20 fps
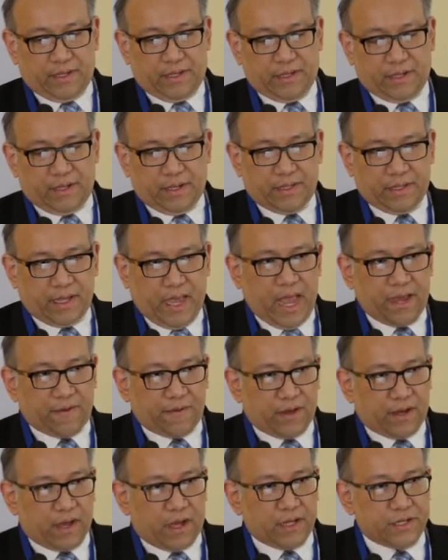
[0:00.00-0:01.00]
the
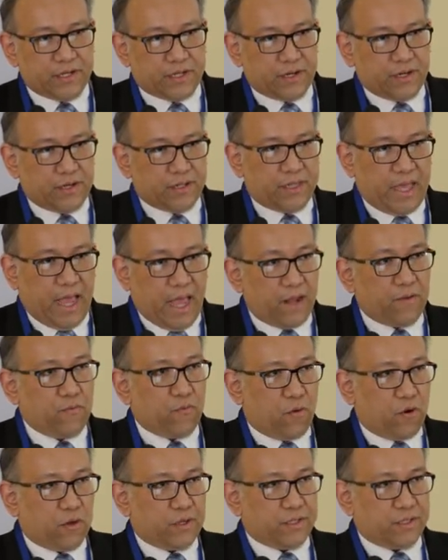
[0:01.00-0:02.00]
agriculture then
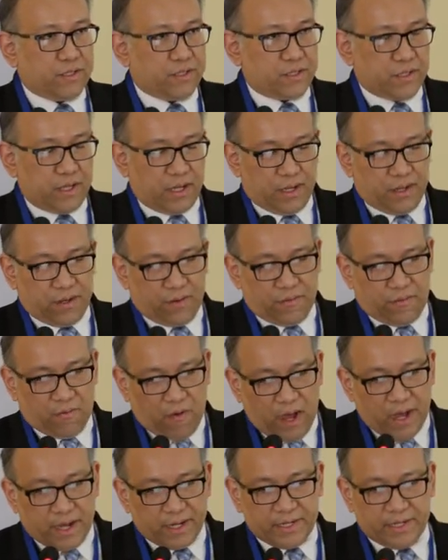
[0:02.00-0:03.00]
was
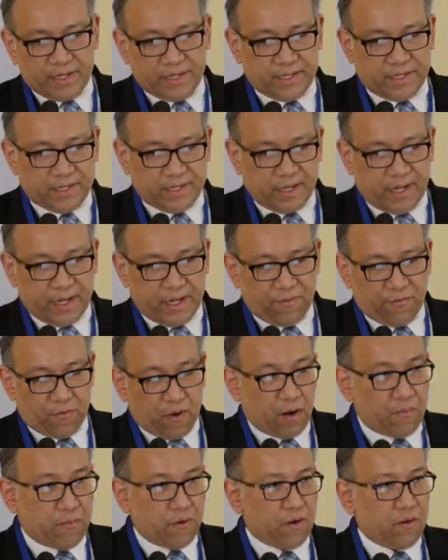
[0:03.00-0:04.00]
rice and
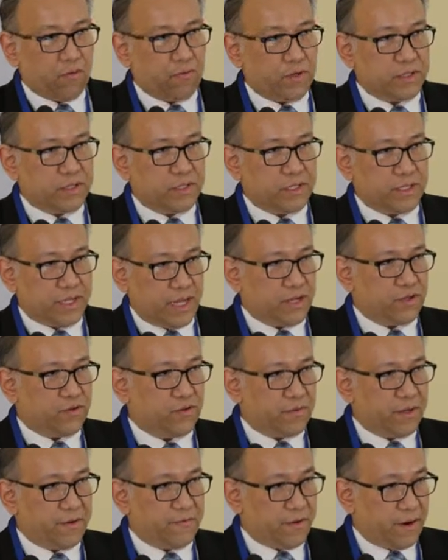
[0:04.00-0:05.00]
rubber, which tend
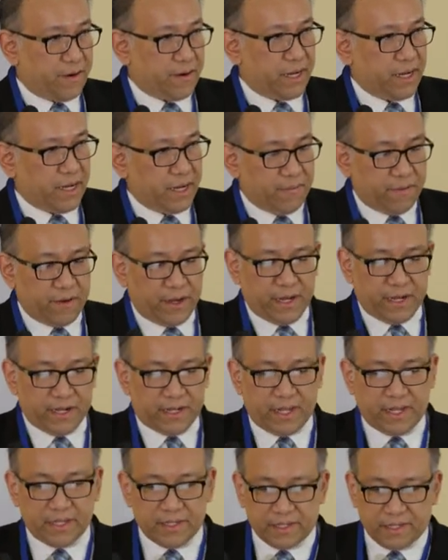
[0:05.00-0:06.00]
to be very labor
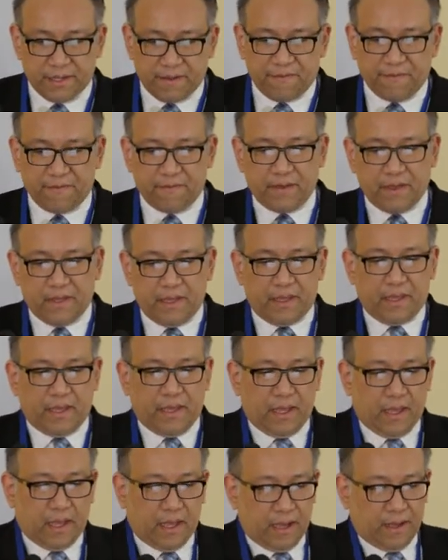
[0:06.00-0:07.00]
intensive.
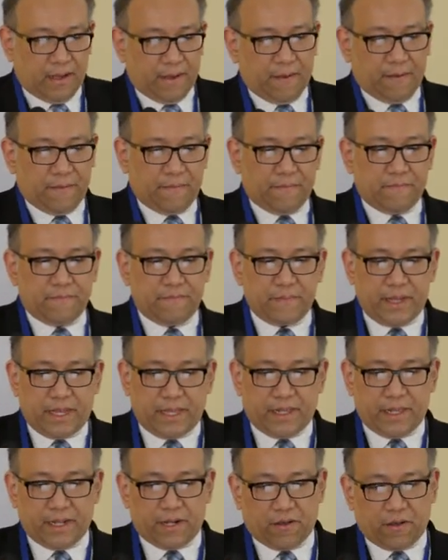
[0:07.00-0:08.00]
And
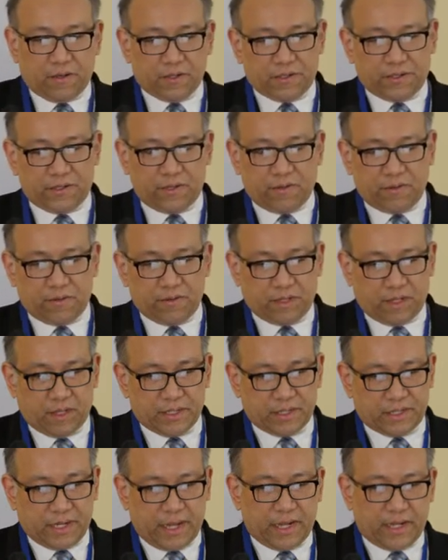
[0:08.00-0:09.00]
then also the
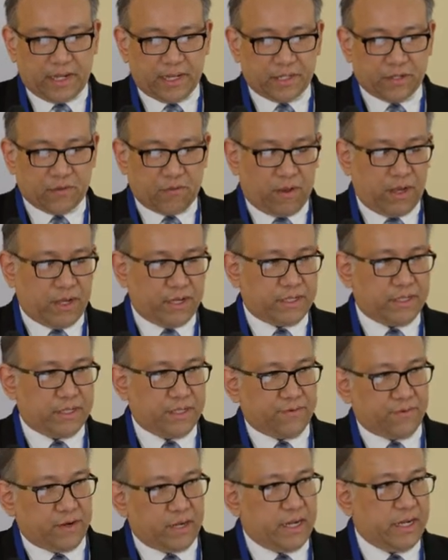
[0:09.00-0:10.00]
state is quite
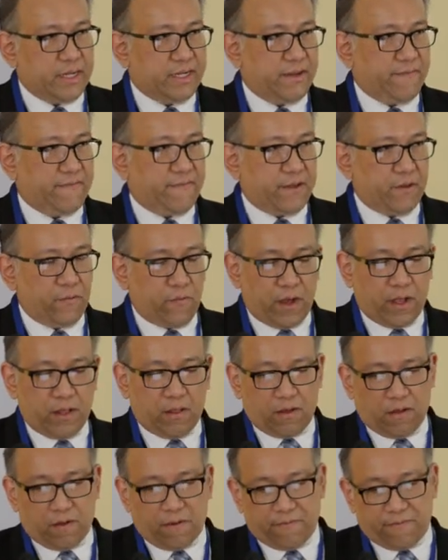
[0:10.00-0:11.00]
relatively well
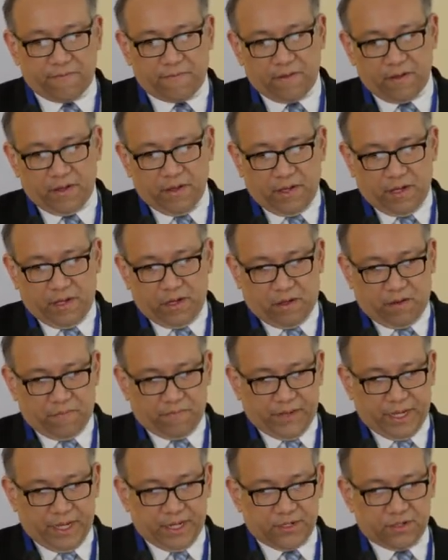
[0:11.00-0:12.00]
off
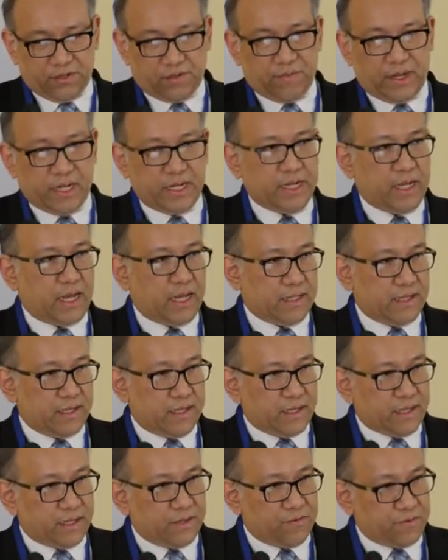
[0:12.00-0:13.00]
compared to many
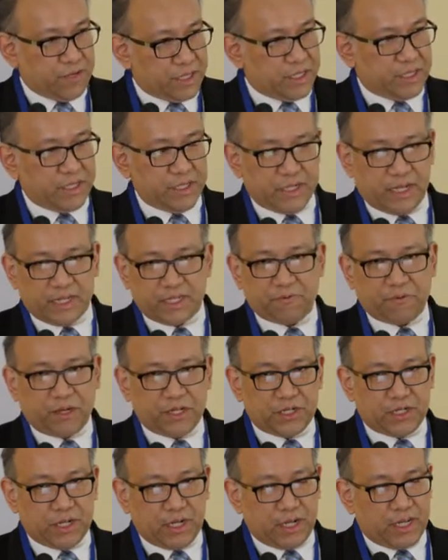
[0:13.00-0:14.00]
other regions,
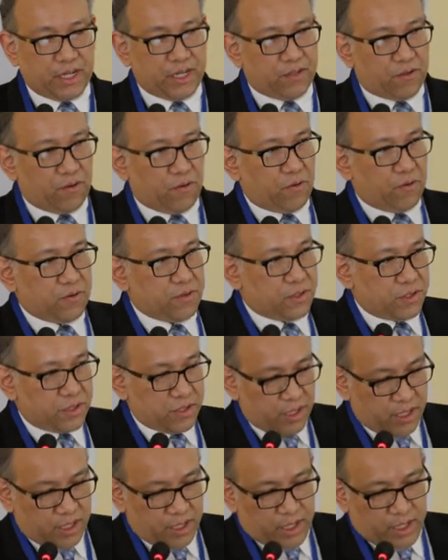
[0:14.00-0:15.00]
especially
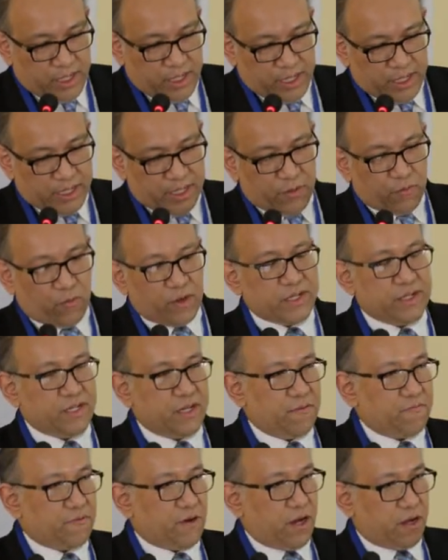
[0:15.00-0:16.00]
those in the
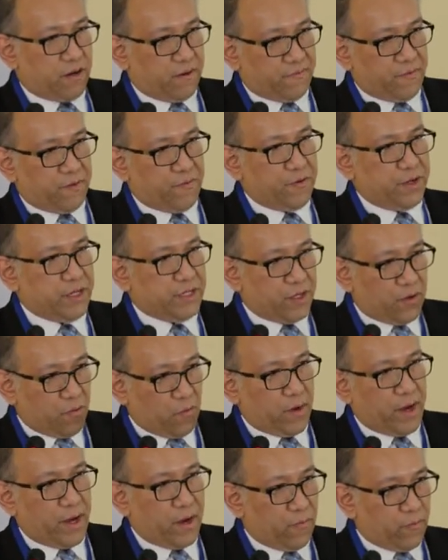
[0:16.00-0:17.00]
western part of the region
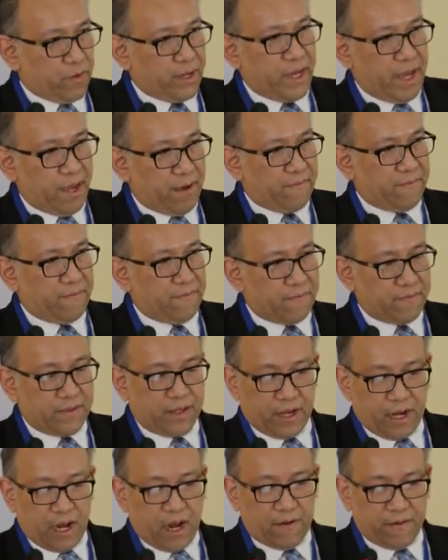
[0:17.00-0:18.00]
where we have
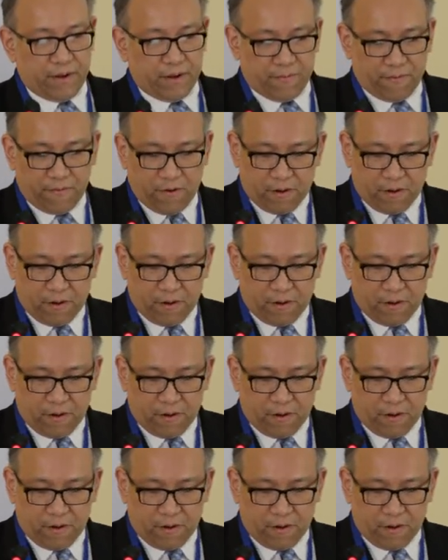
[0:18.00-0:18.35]
the current